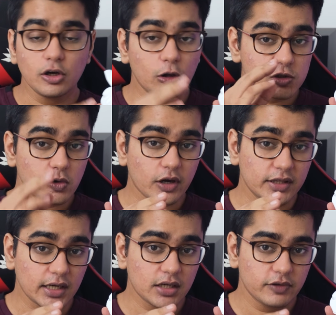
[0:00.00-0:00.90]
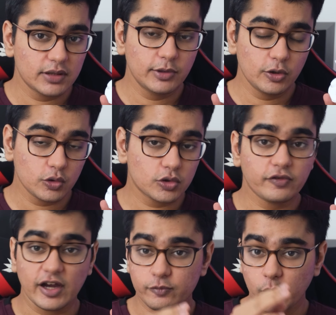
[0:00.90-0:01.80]
also connect with Bluetooth
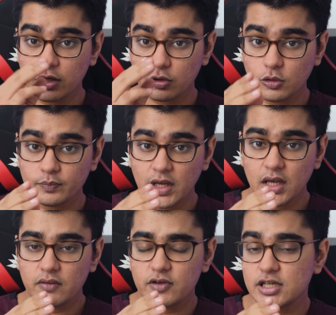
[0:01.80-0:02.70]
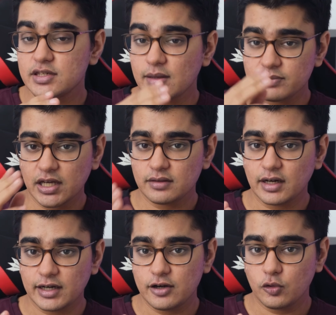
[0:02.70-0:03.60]
5.0, which is something
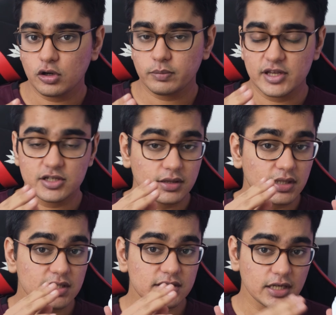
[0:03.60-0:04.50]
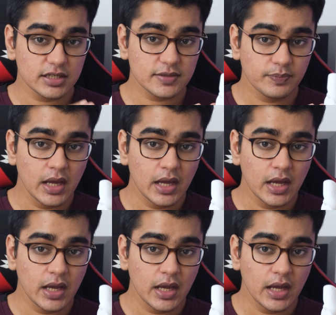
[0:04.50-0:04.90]
that I don't mention these days,